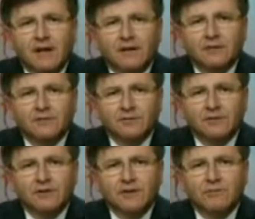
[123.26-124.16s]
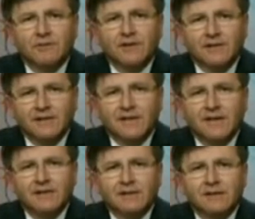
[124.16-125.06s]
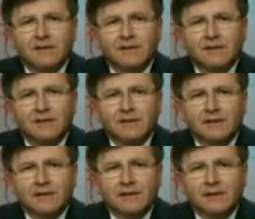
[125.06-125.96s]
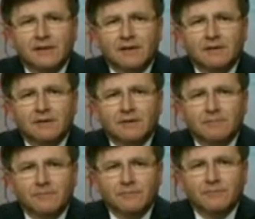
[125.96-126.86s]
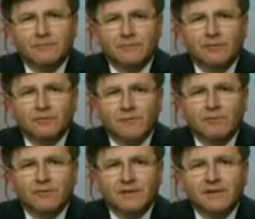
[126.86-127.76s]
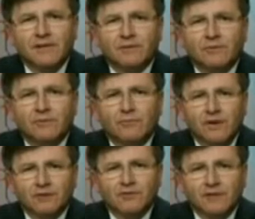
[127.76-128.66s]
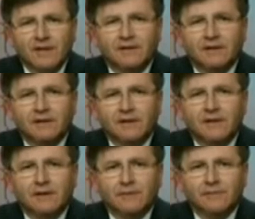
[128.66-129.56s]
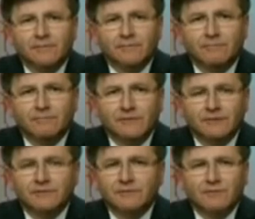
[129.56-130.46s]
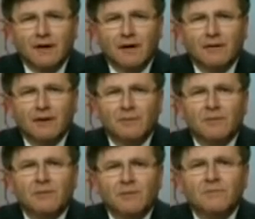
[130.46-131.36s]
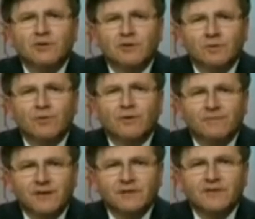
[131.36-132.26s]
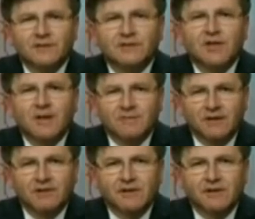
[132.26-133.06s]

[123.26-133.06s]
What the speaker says: certainly would indicate that those people that did it were well trained. It would be premature to point fingers at this time, Terry.